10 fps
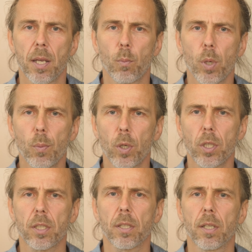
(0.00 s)
We
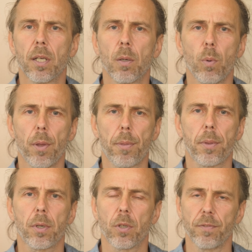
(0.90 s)
work
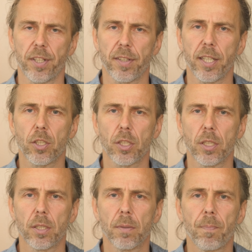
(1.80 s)
with
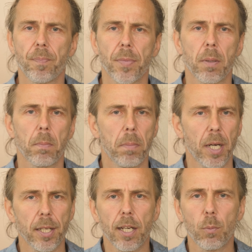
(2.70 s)
conversation,
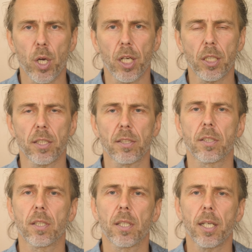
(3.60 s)
body
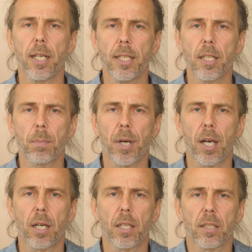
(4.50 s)
awareness, inner
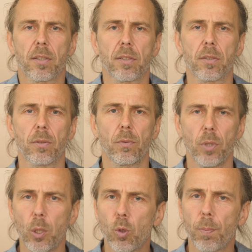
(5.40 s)
parts,
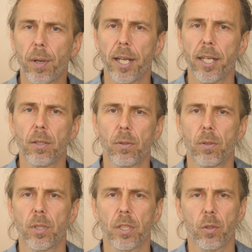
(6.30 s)
role play
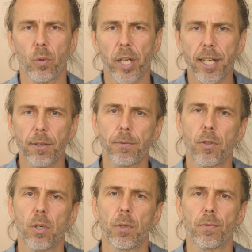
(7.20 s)
or creative
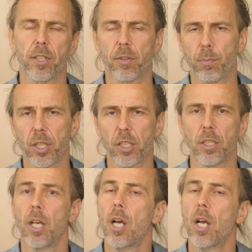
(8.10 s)
form of expression,